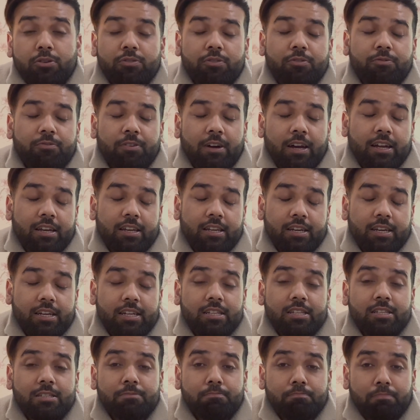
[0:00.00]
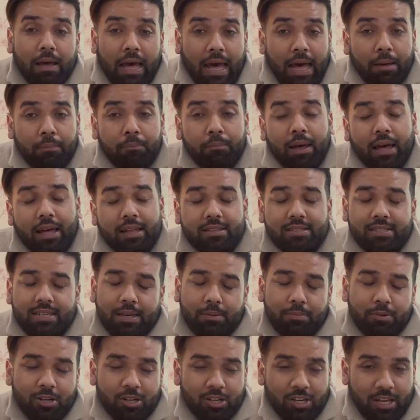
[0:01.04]
of the fight against spam and
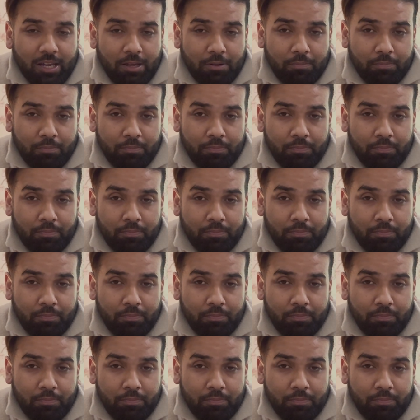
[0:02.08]
cybercrime.